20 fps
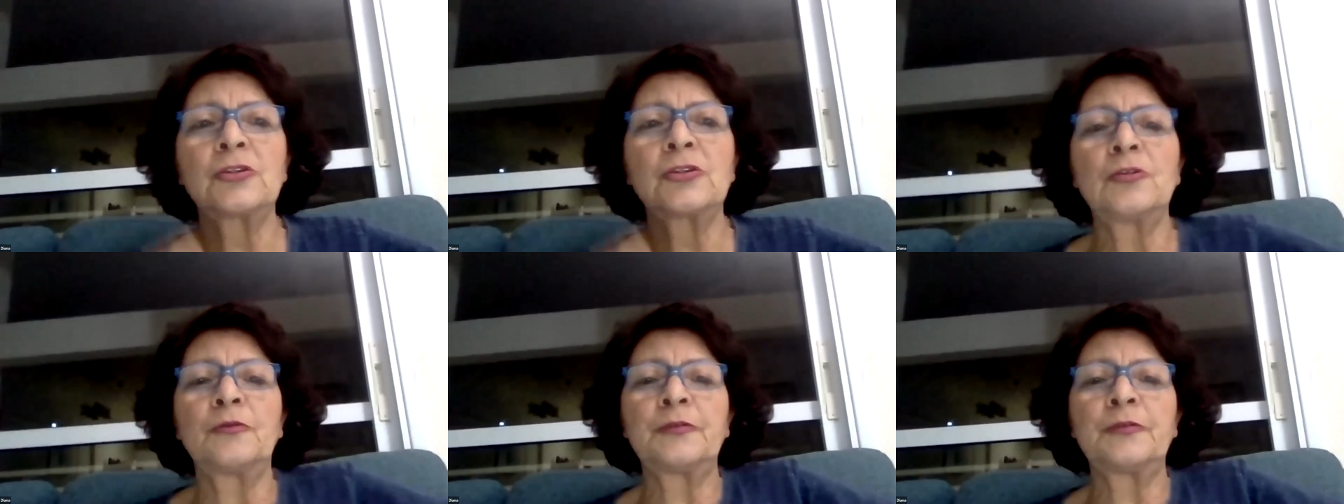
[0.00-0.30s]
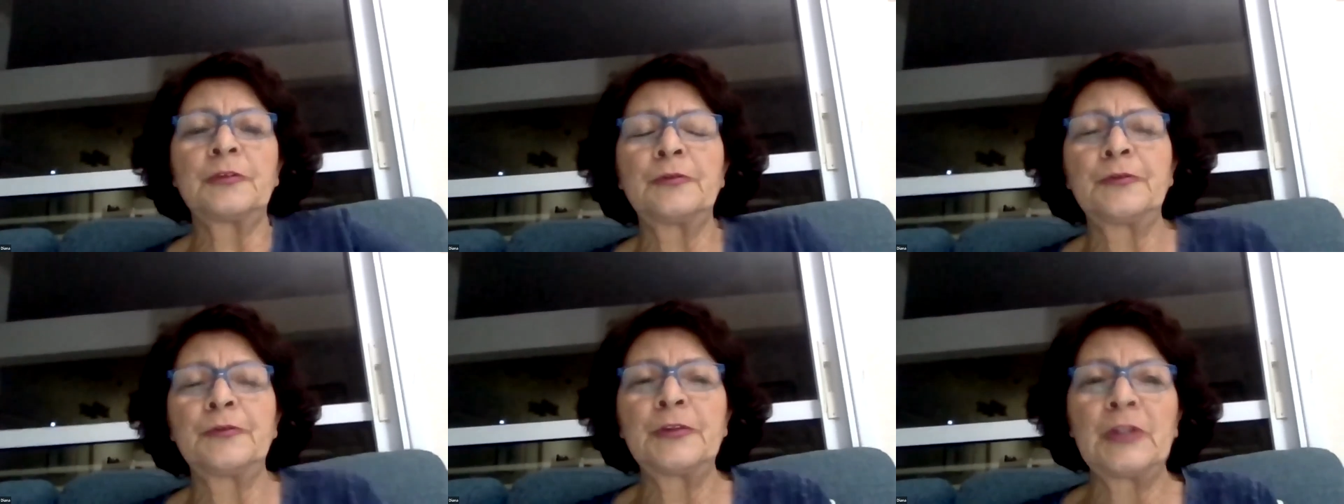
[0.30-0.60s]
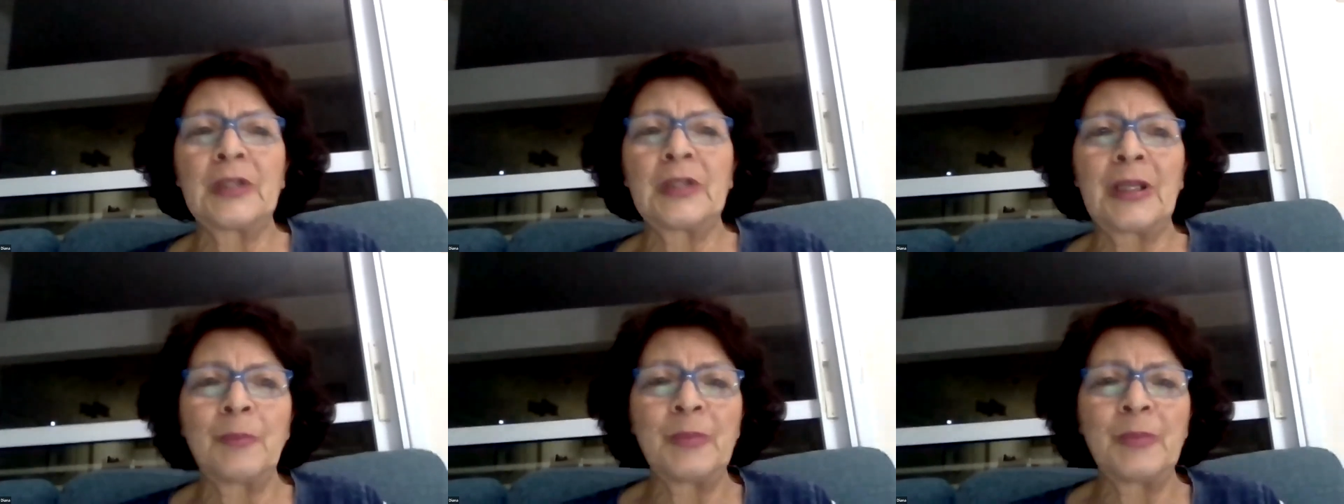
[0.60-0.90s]
to
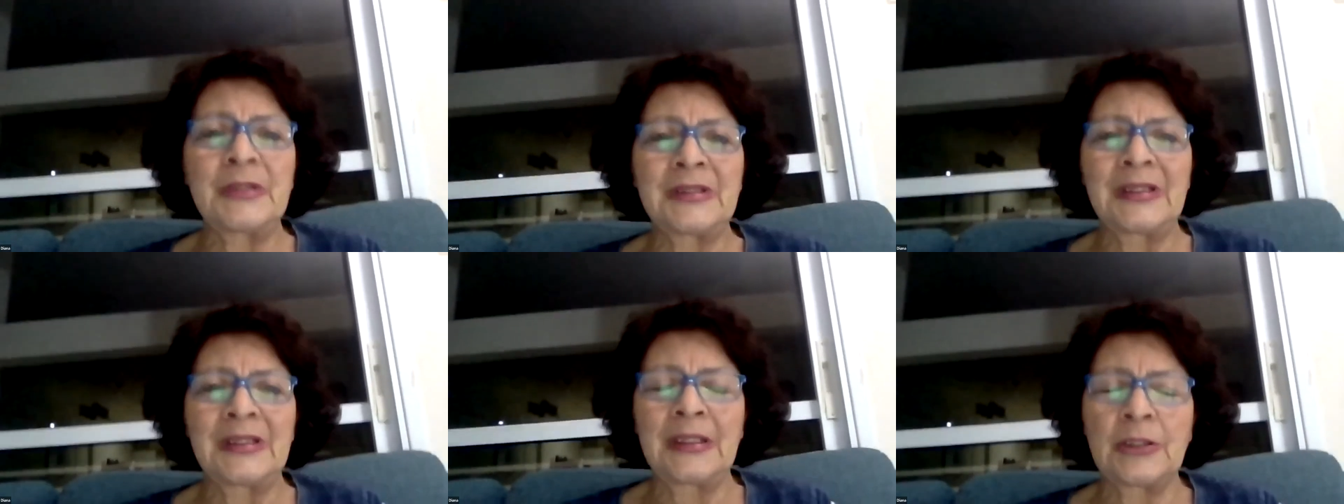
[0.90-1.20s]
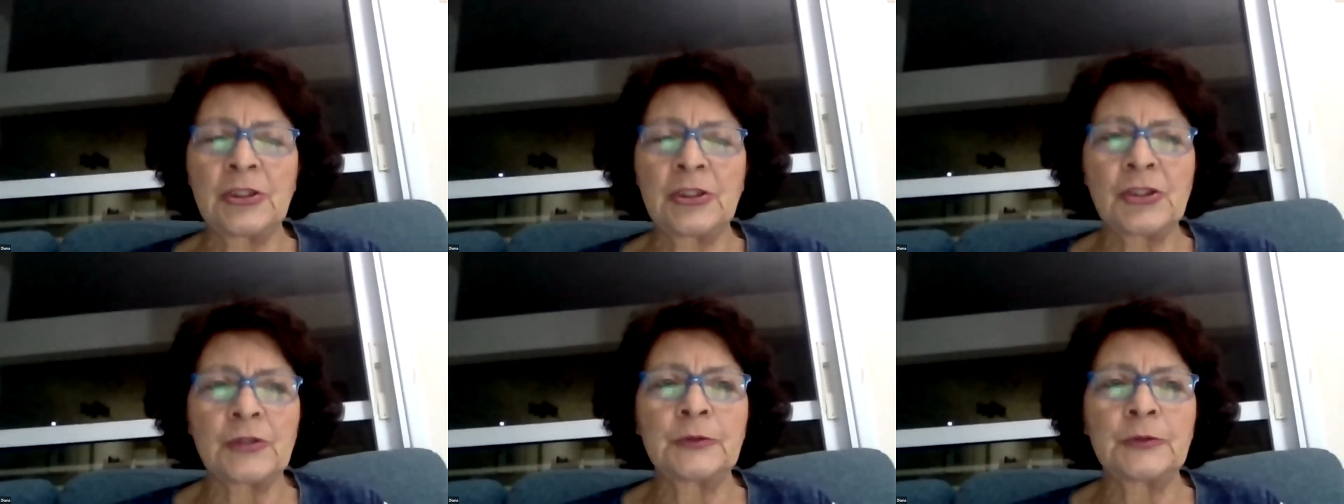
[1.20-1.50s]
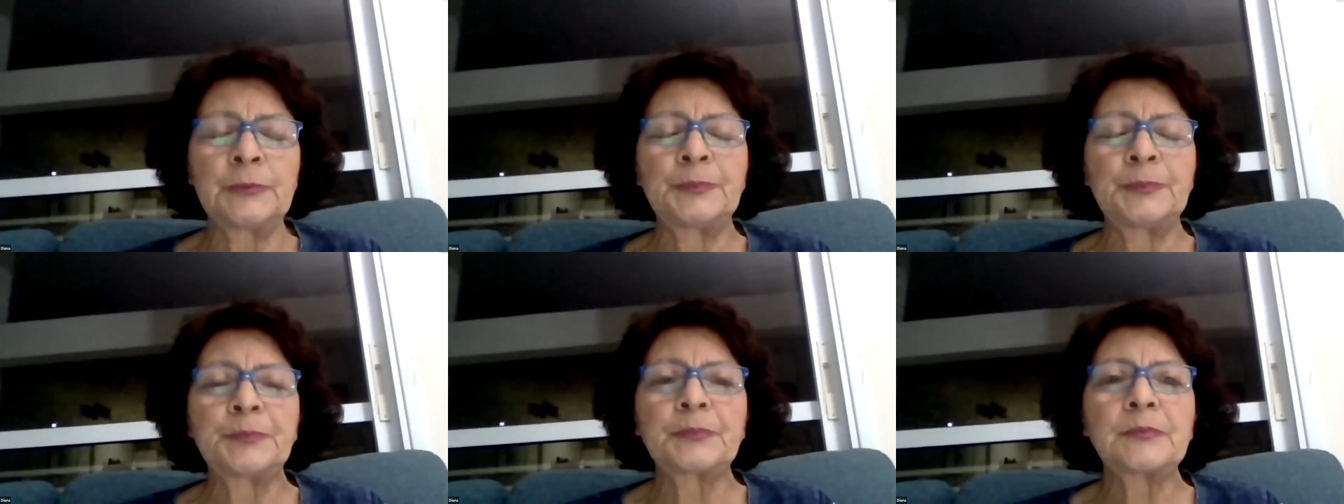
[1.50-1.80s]
fulfill their potential.
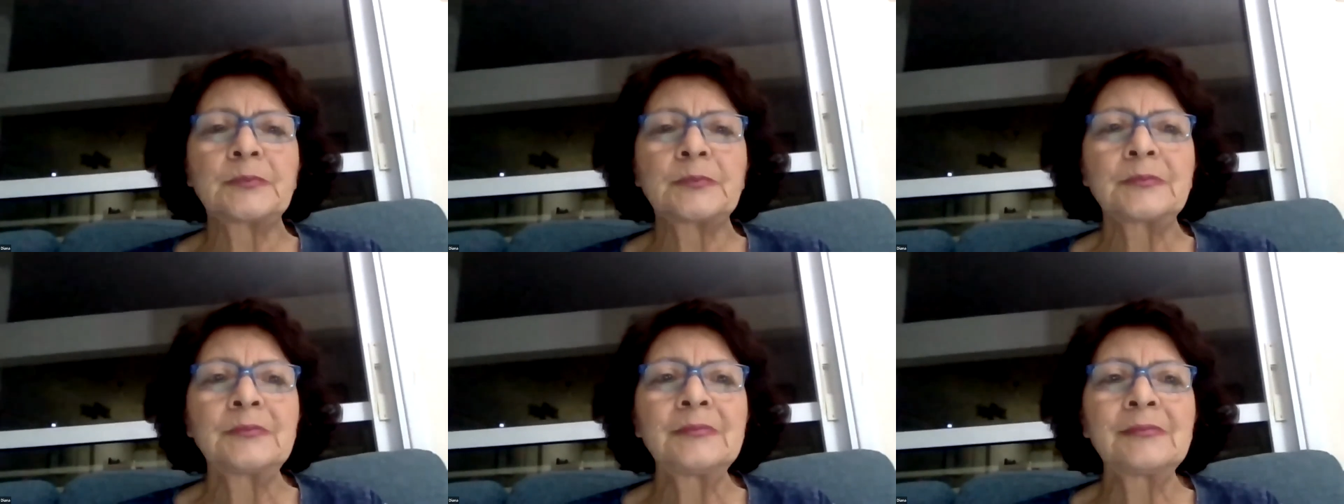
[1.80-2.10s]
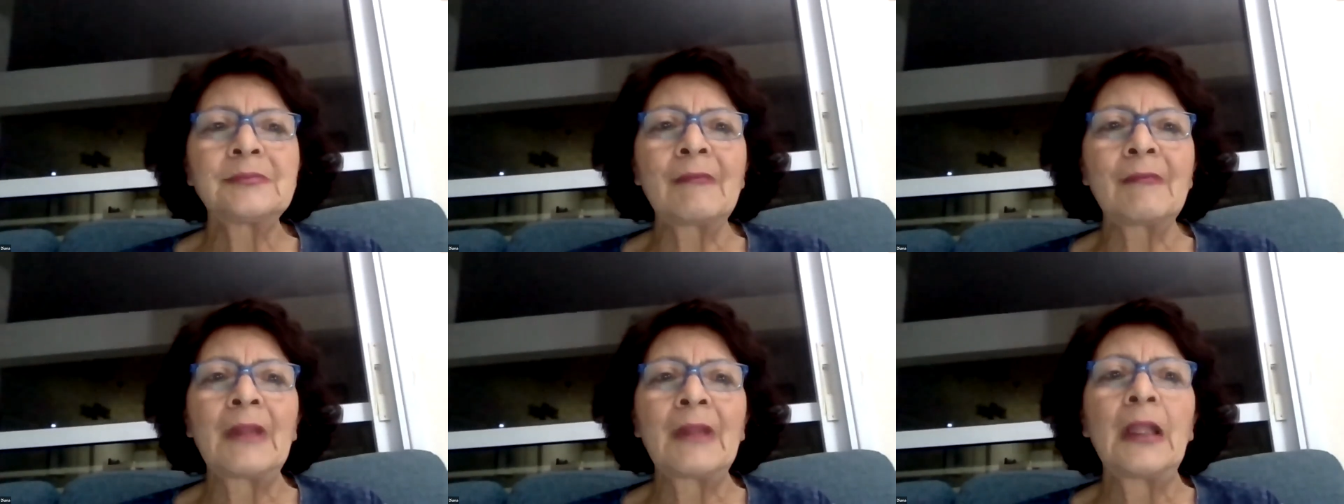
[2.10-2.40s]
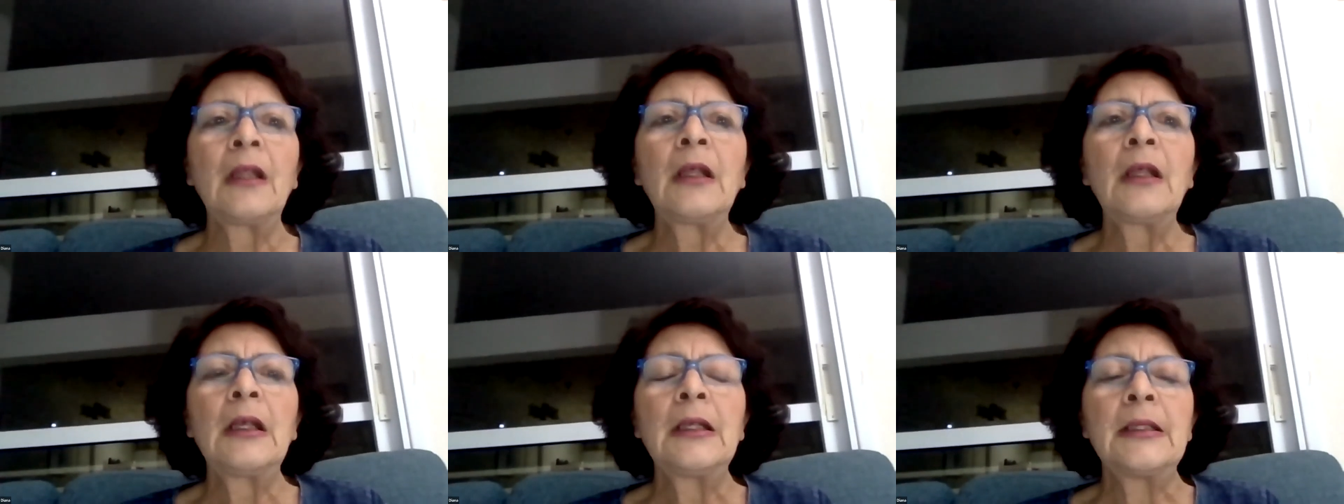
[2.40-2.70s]

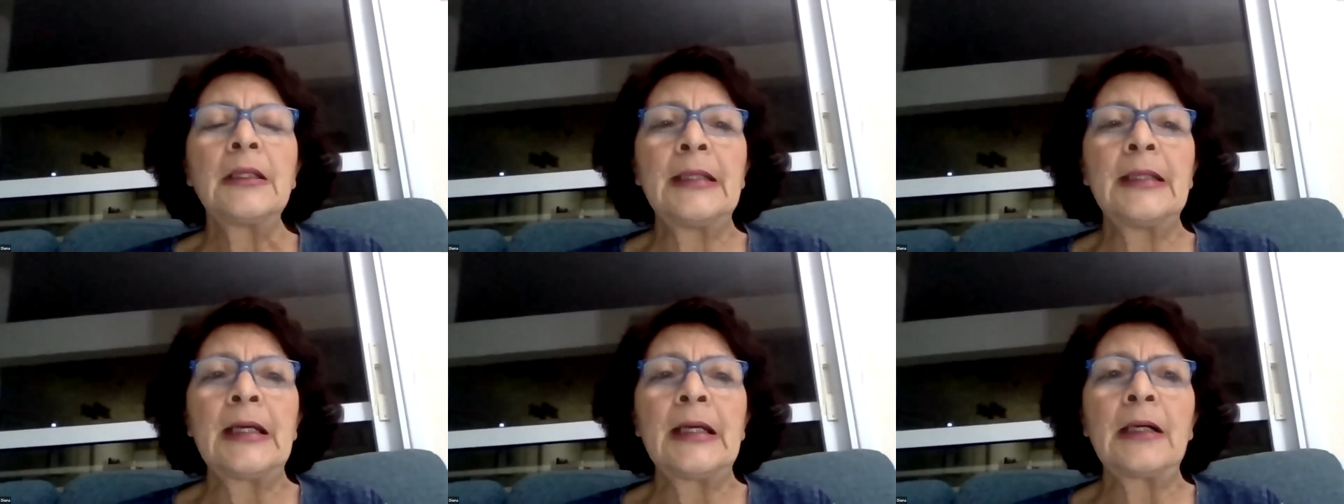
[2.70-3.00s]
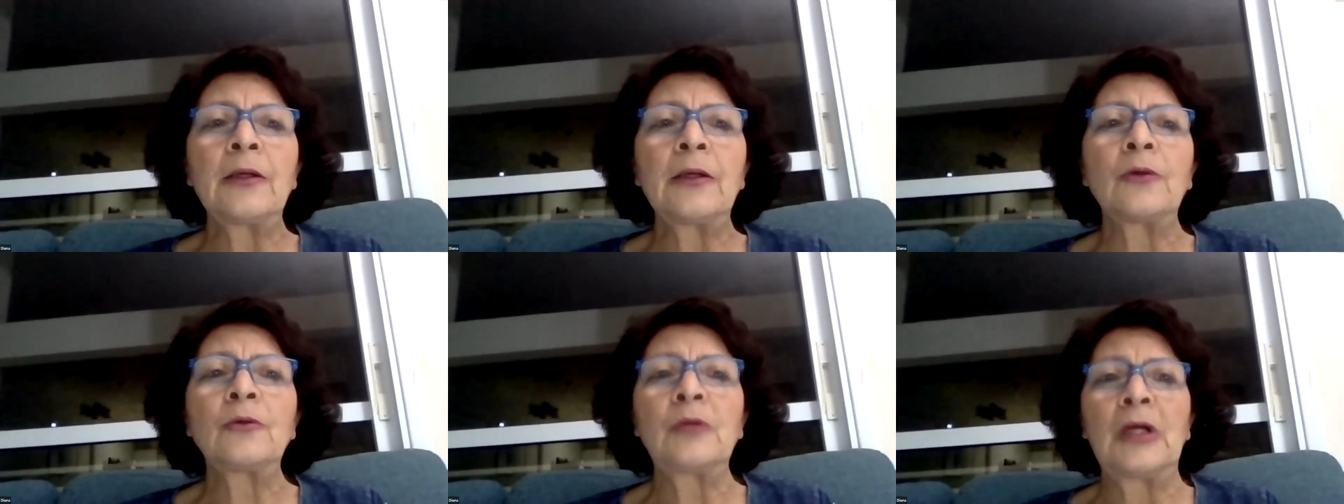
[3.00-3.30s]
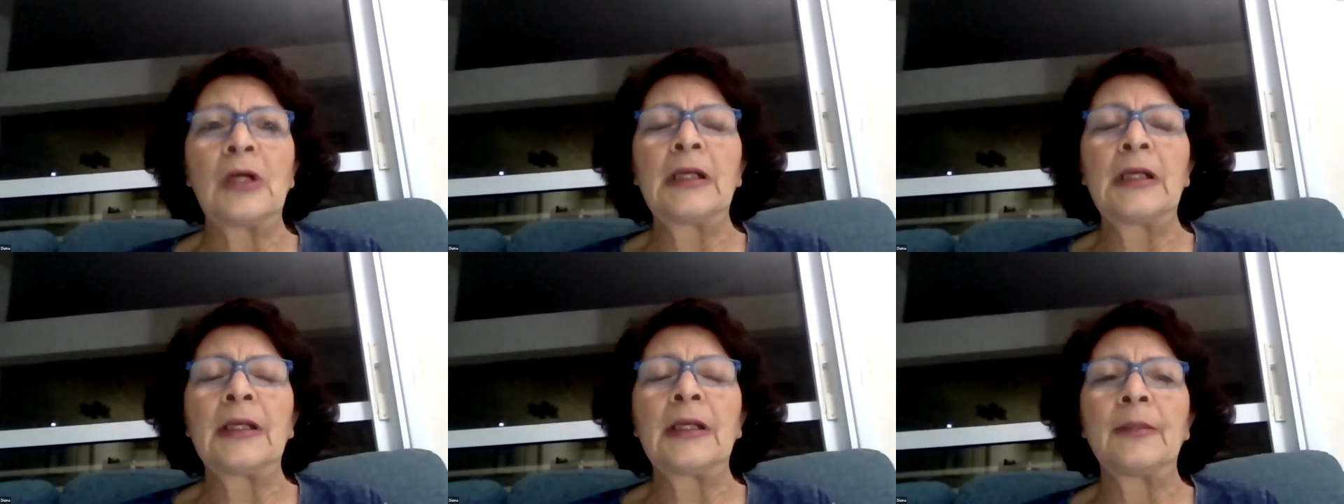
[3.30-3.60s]

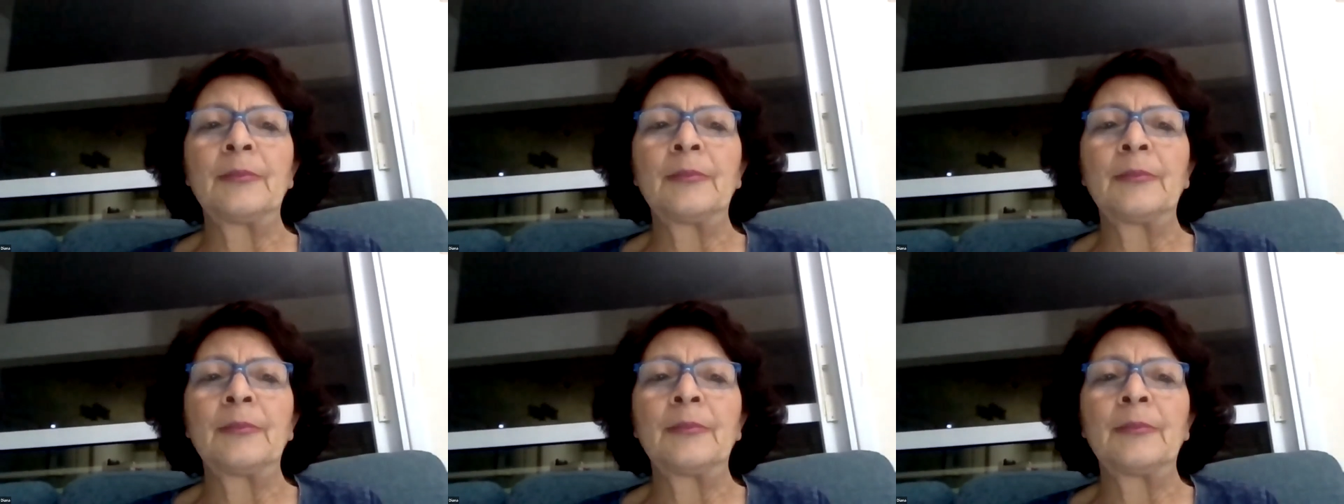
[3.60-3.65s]
Now,